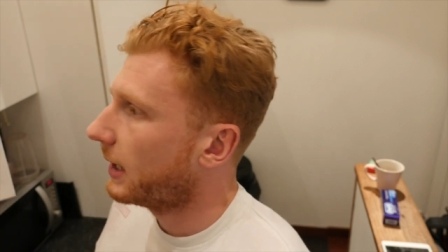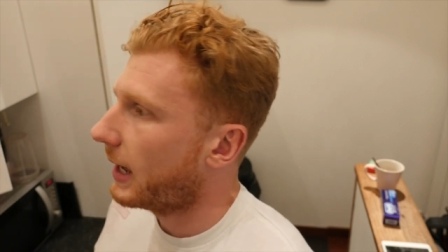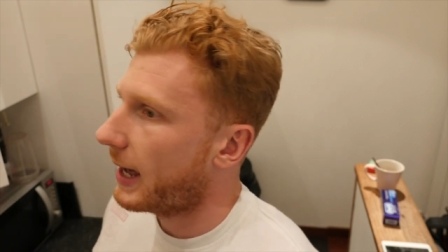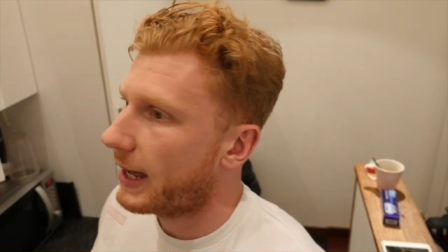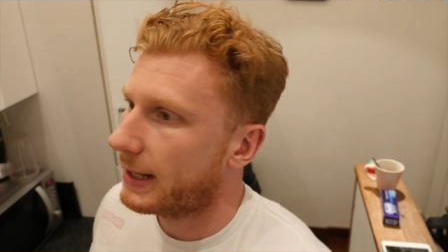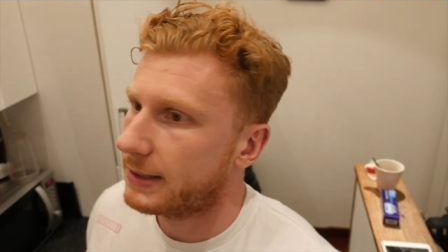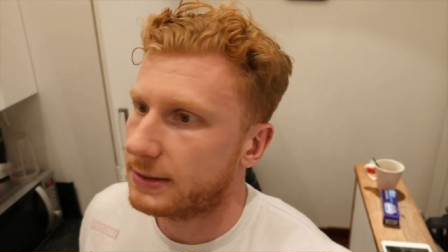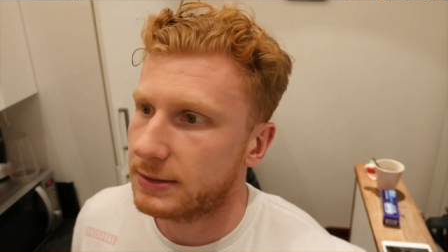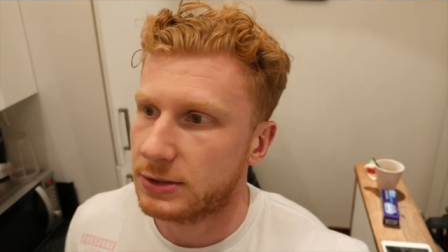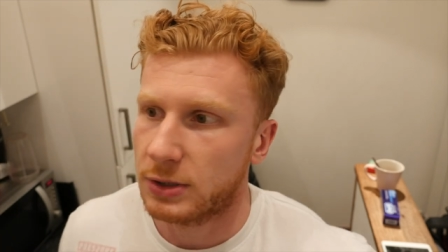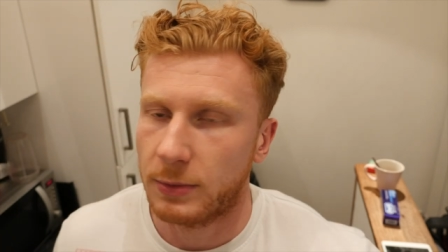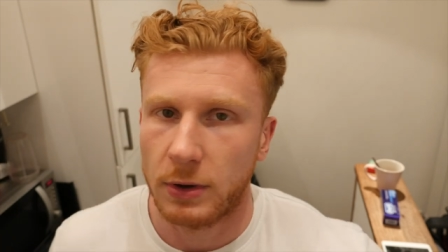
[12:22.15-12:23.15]
and
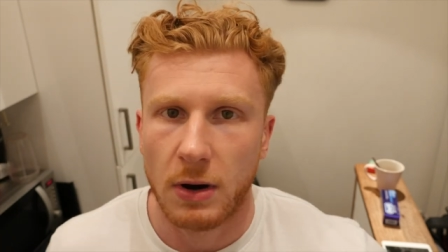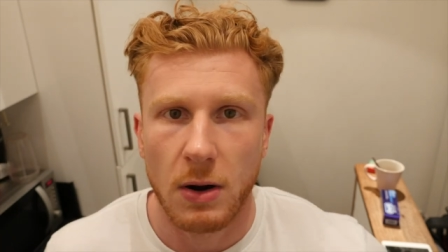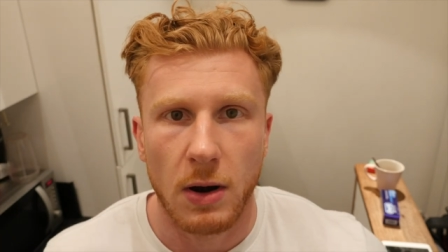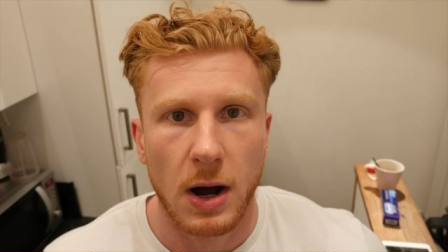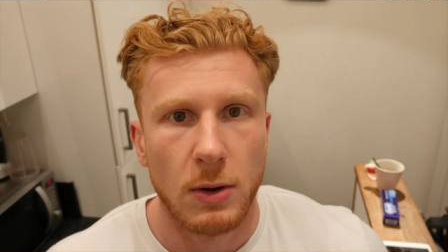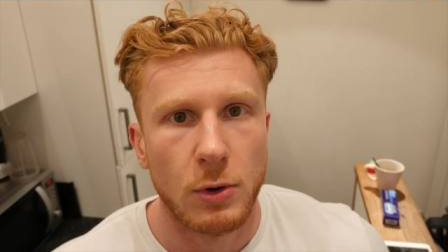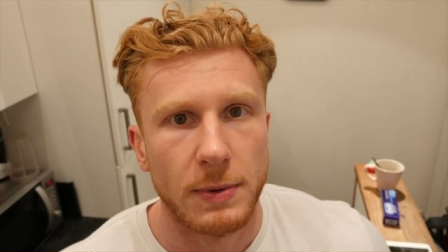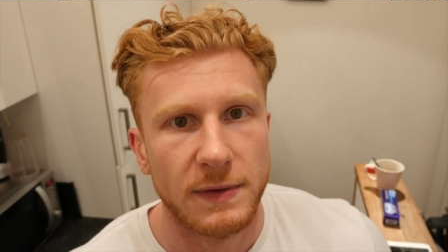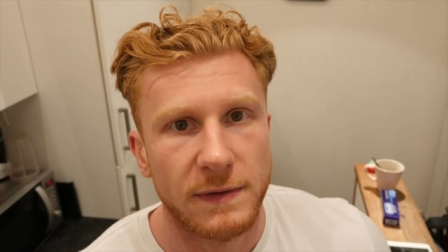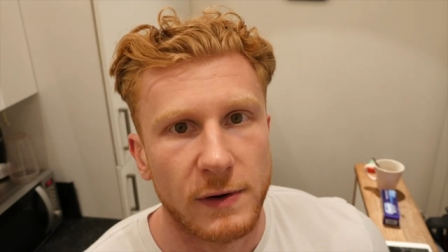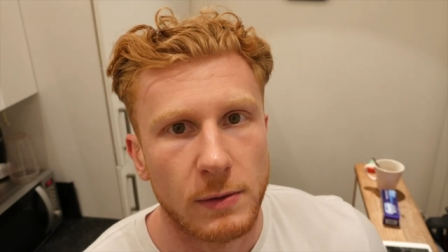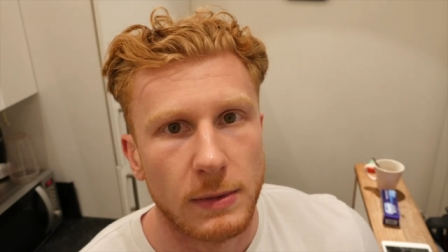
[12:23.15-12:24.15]
tomorrow I will be
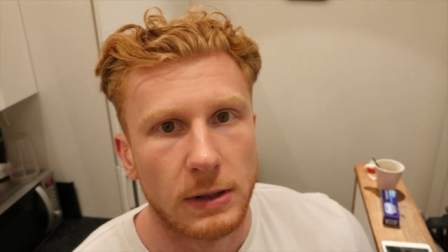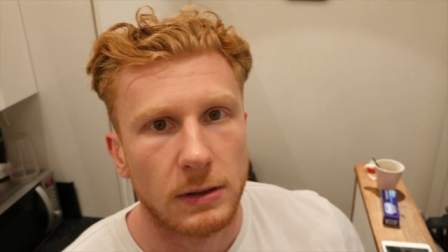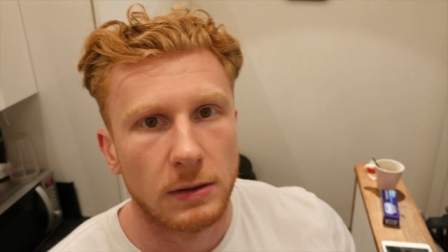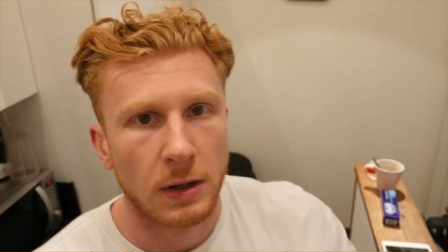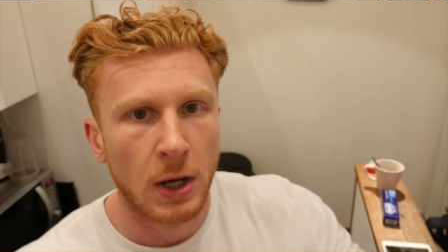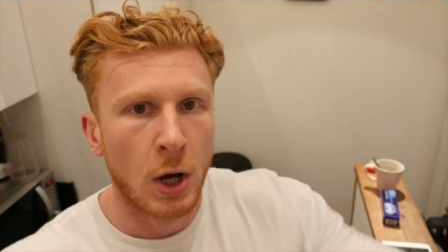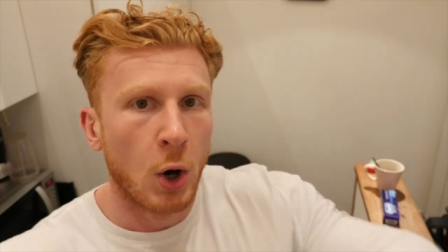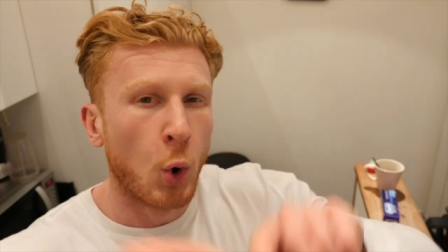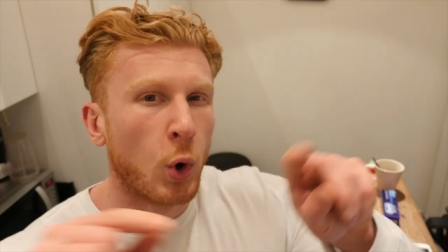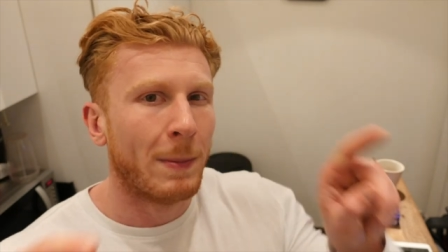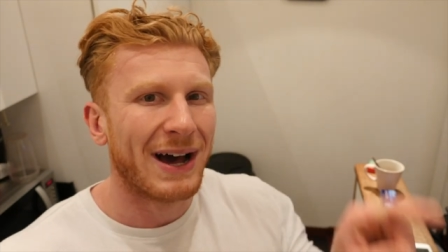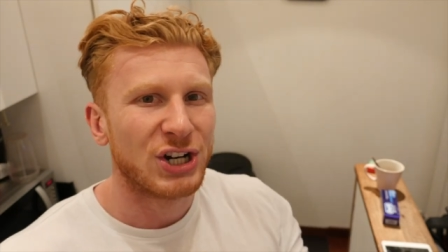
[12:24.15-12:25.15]
filming
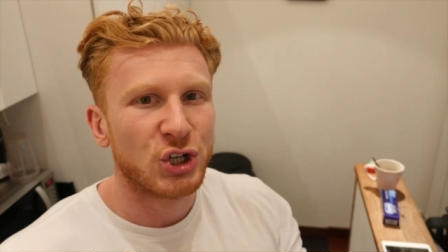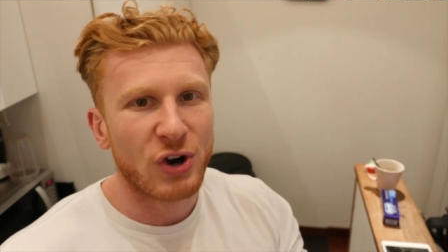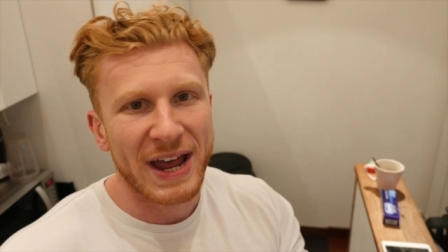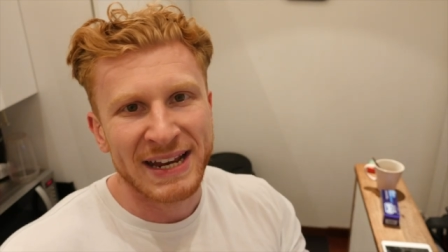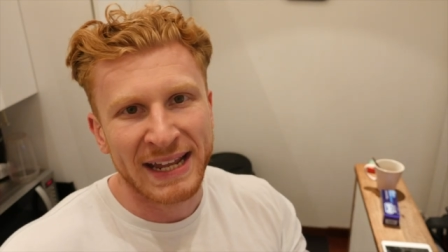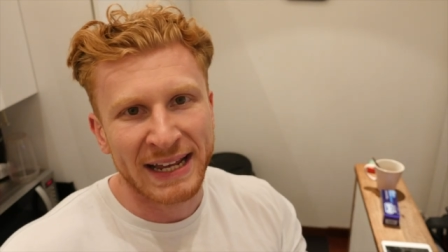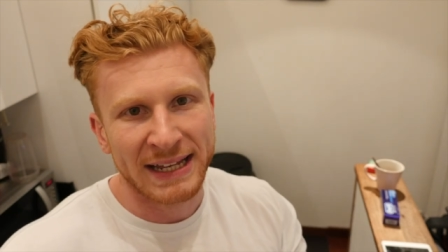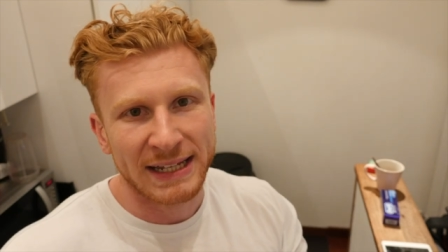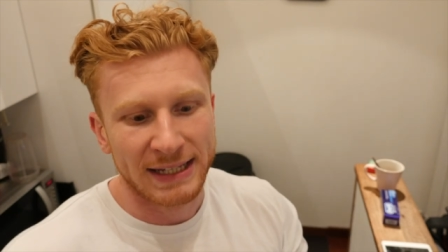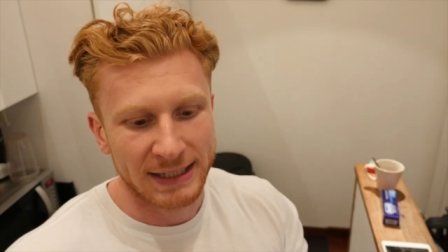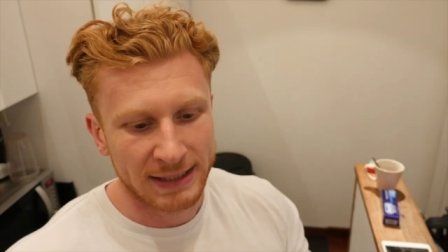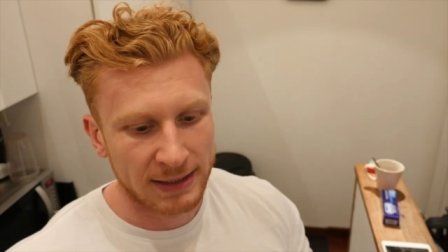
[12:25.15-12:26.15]
all about training
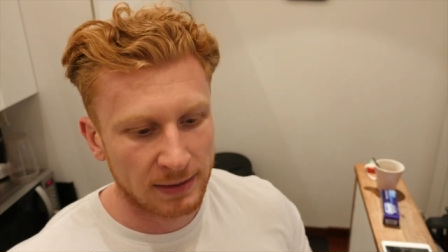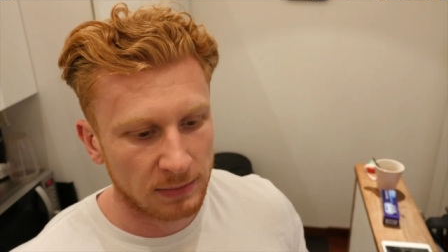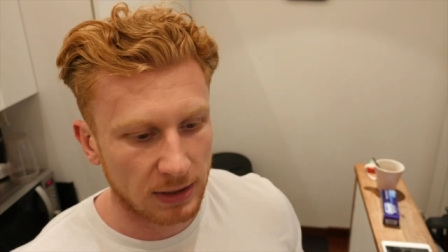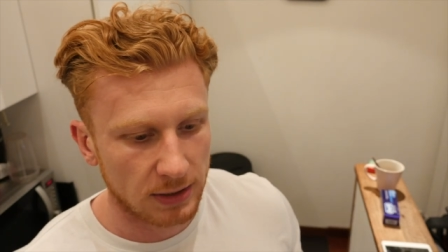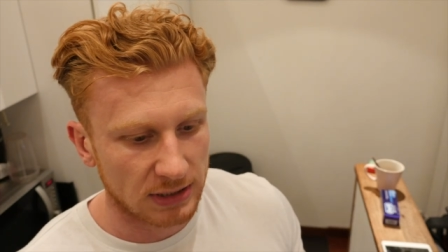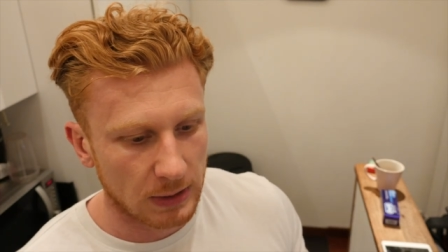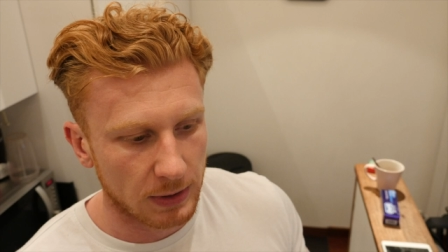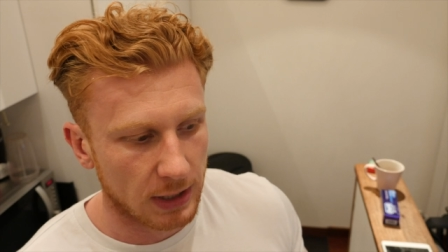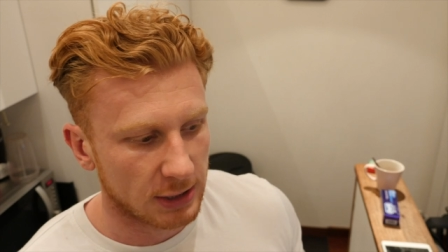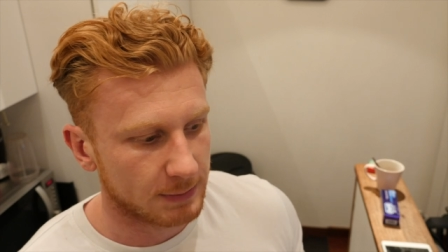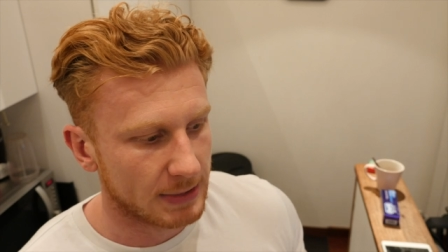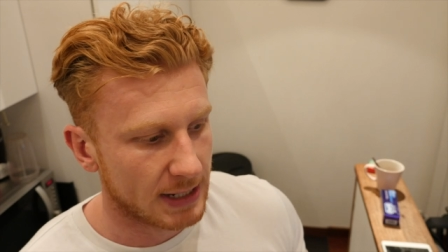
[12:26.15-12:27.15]
because someone
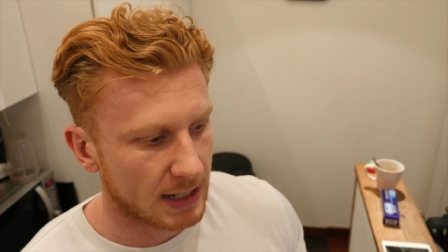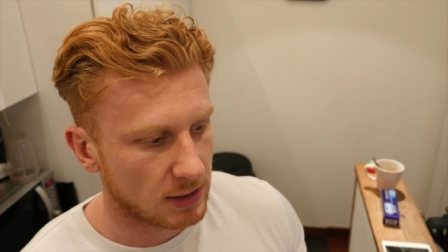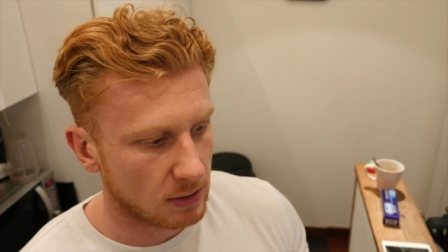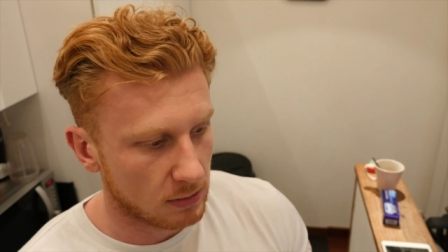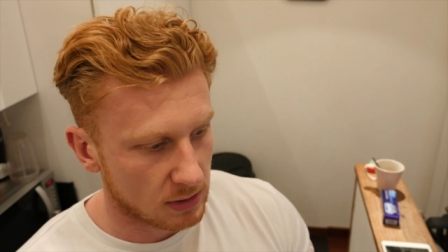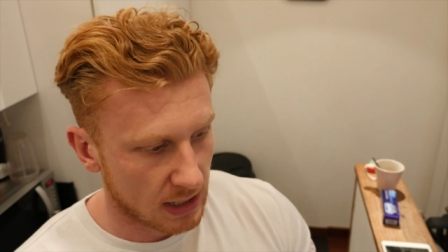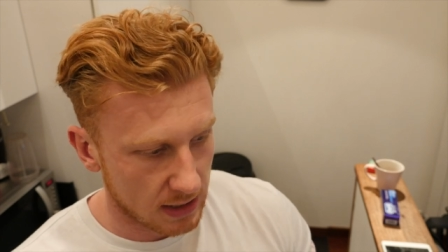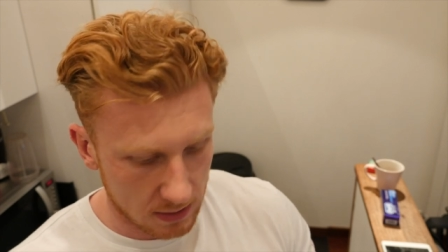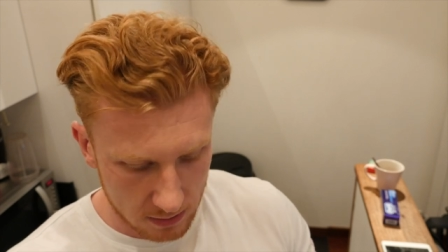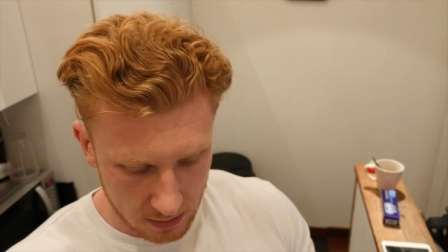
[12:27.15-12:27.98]
asked me, can you take